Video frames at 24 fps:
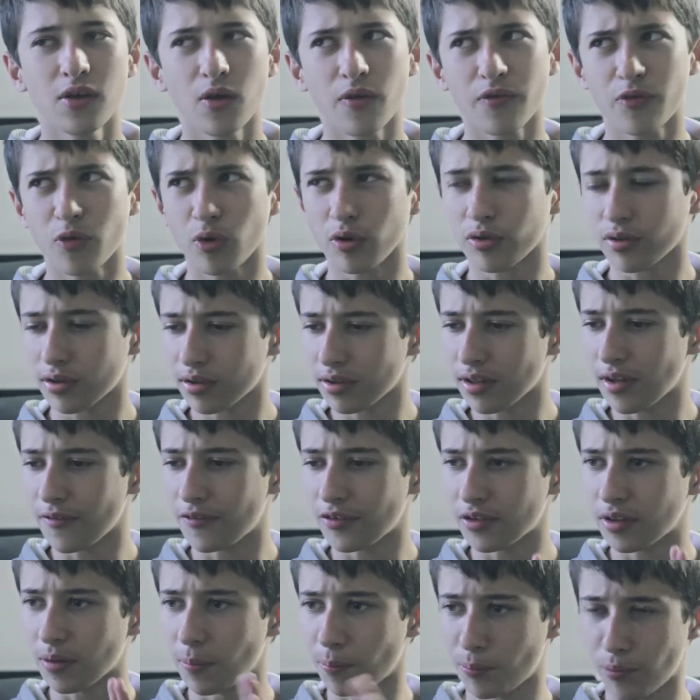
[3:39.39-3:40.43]
Of course,
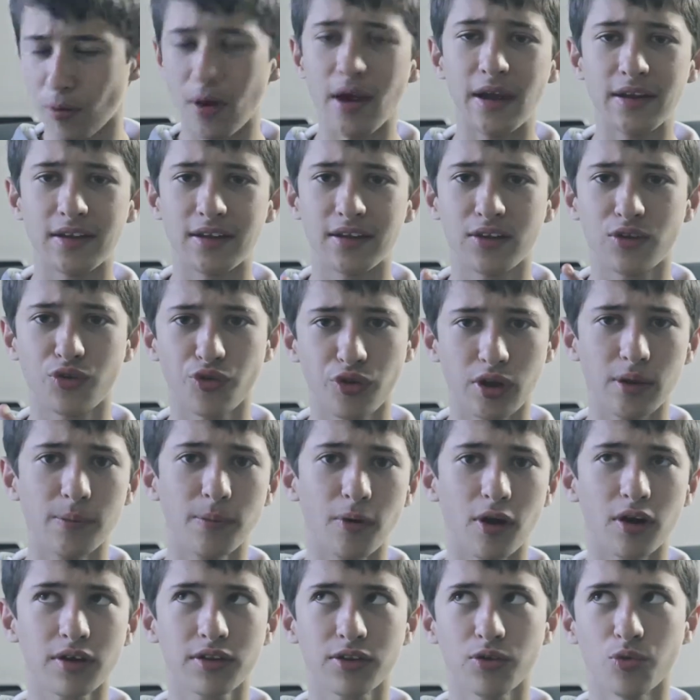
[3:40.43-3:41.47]
if it's a bright green
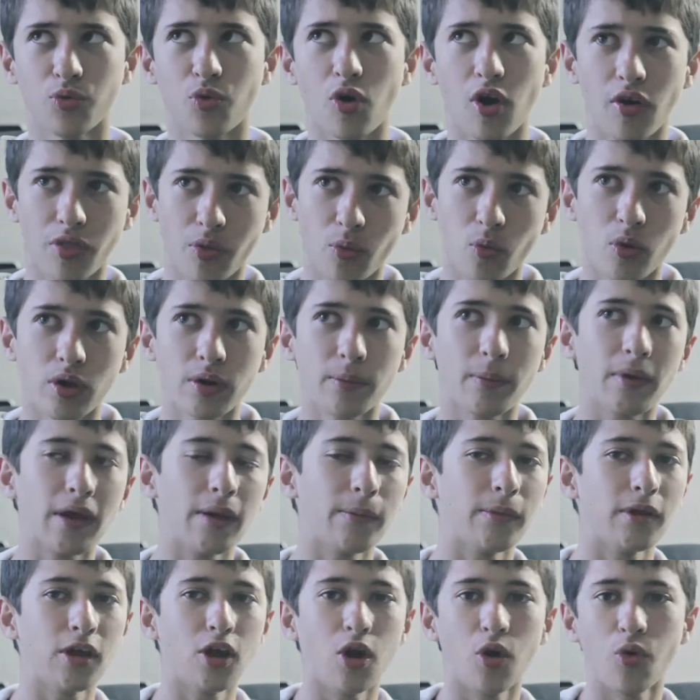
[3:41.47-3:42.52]
box, you rather want to
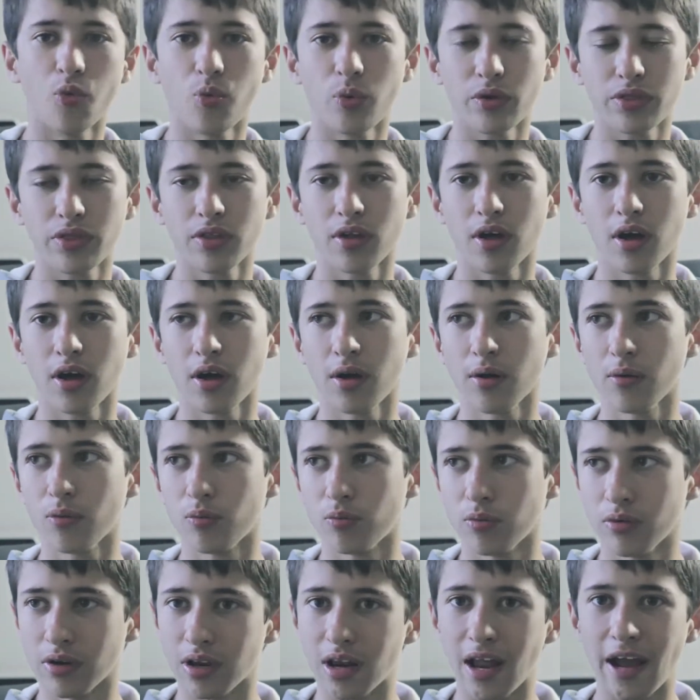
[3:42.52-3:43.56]
maybe go with the
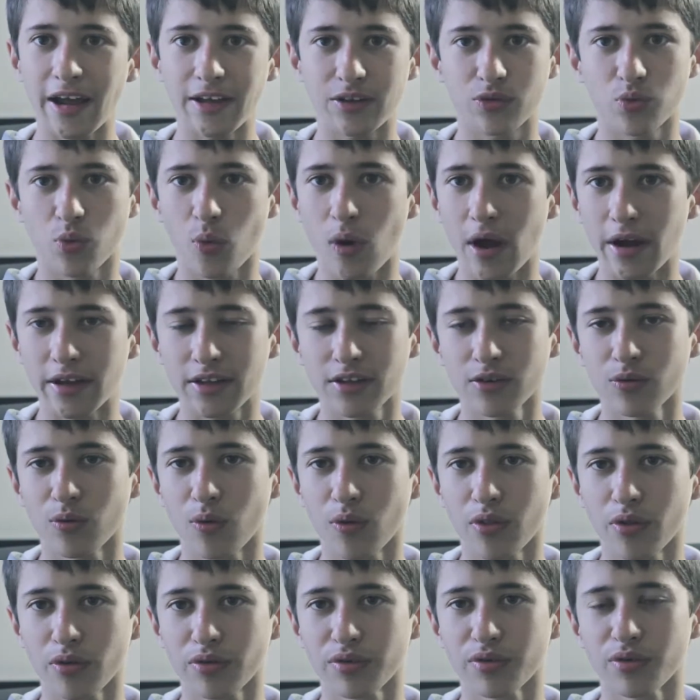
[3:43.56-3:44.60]
light white and
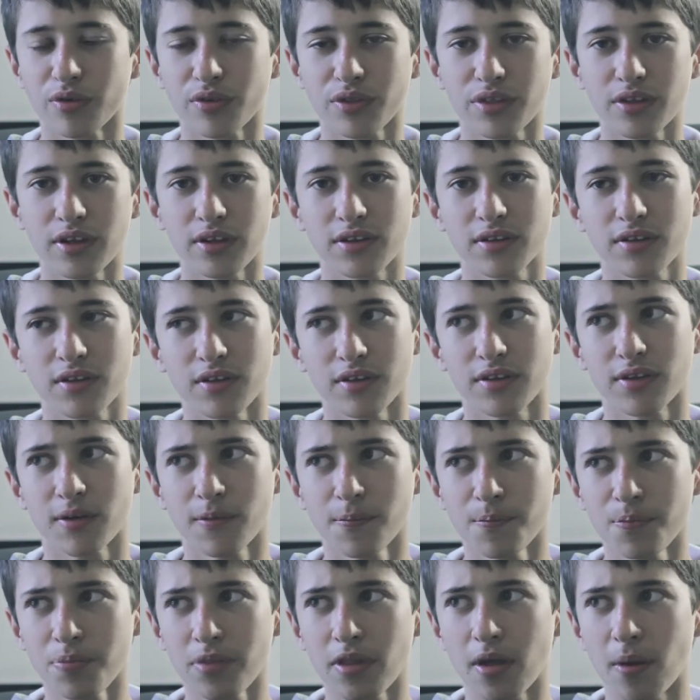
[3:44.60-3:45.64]
all those little things because
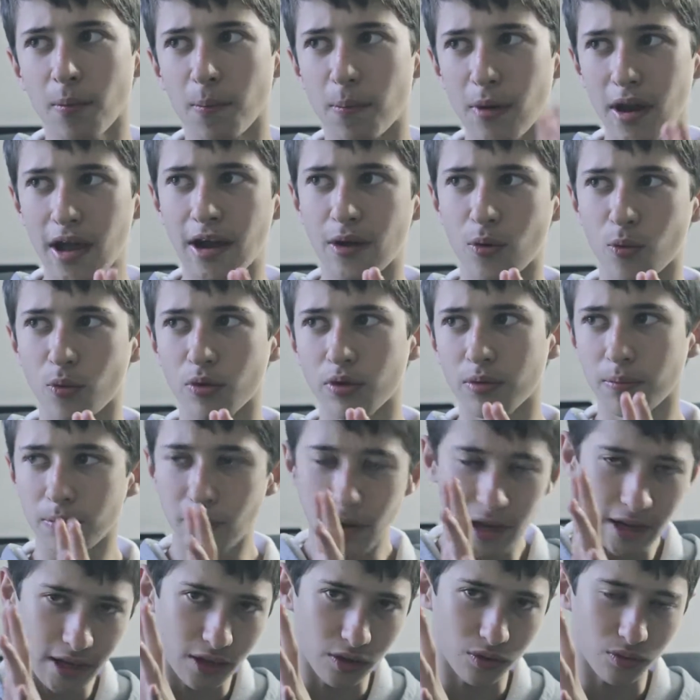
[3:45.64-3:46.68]
black would
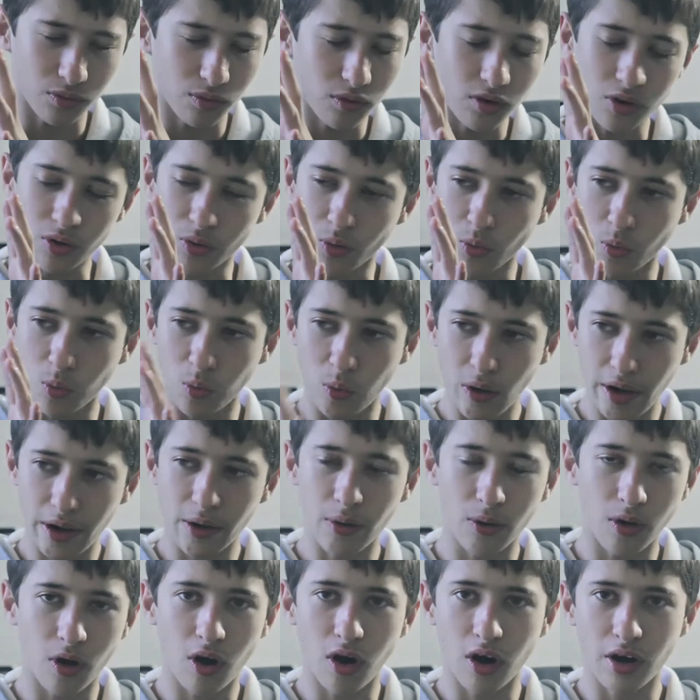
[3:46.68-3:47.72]
make it look
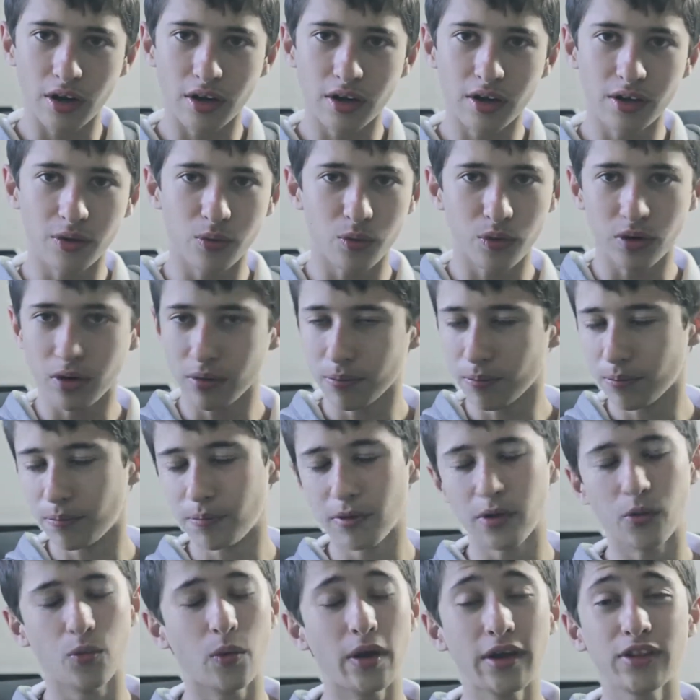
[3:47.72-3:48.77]
way harder. It would
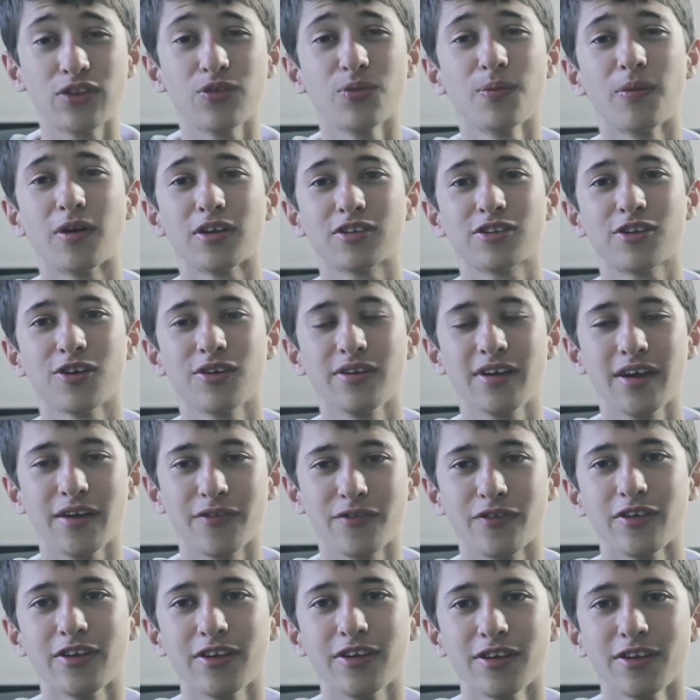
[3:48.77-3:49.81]
be way too much
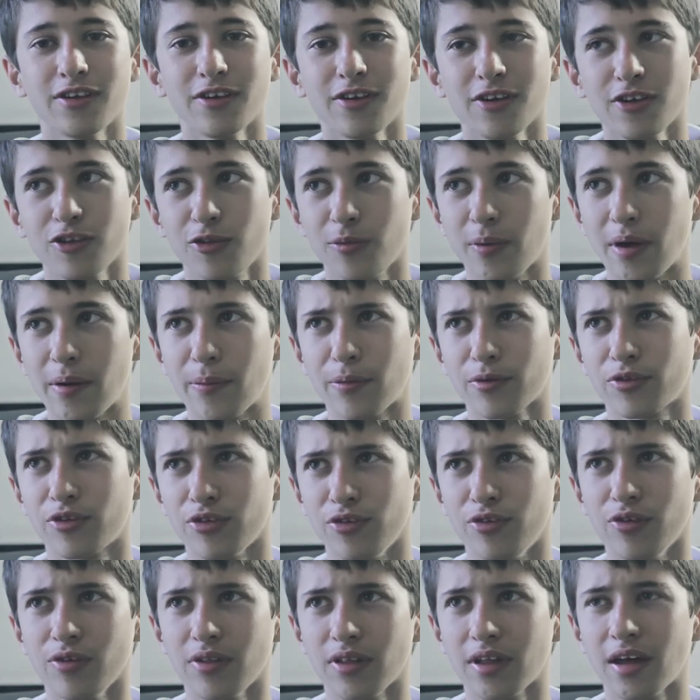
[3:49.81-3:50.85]
effort to be able to
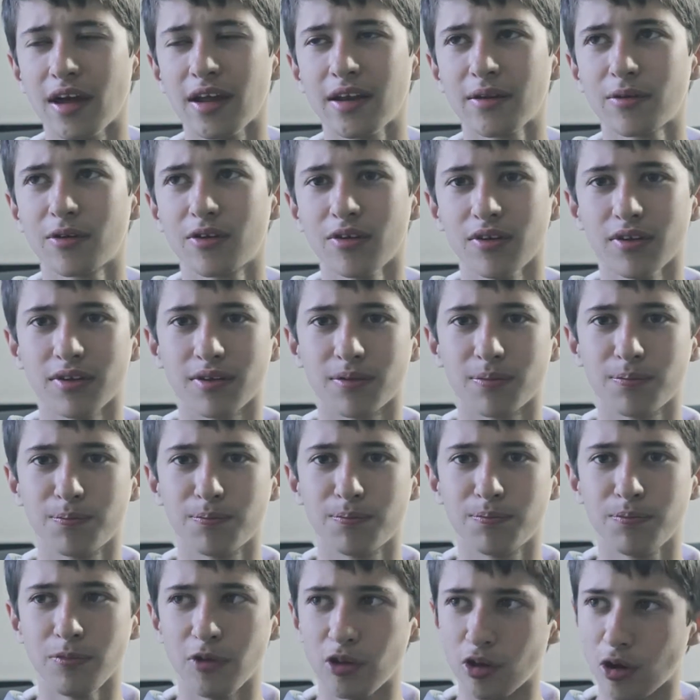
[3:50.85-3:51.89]
do that because,
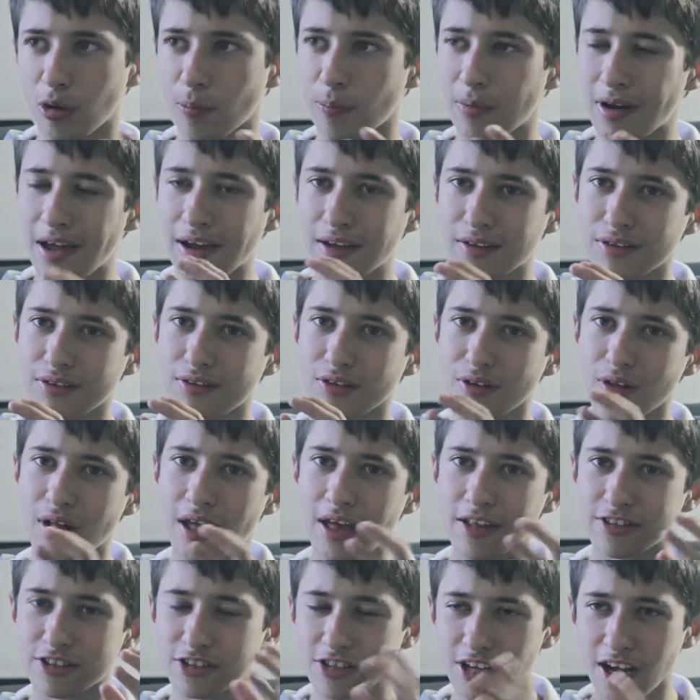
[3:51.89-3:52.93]
you know, black still
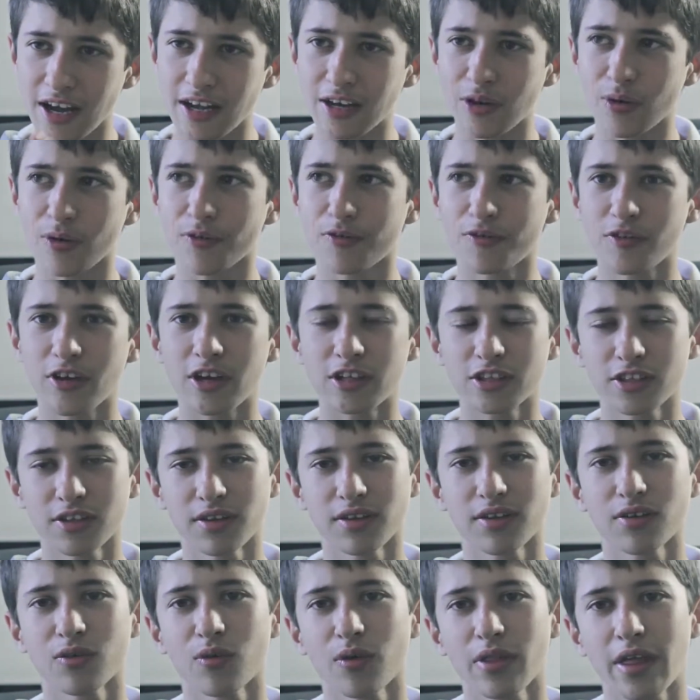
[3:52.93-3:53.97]
has shiny
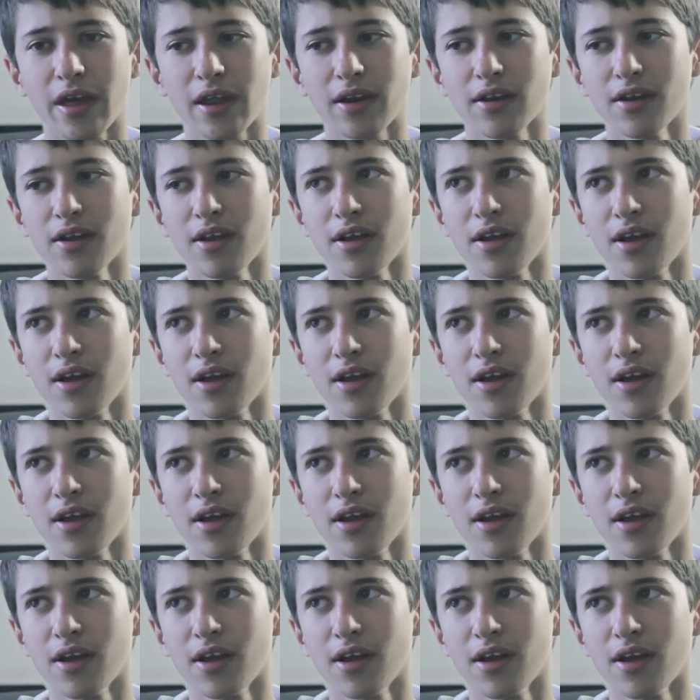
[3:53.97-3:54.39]
reflections and all that.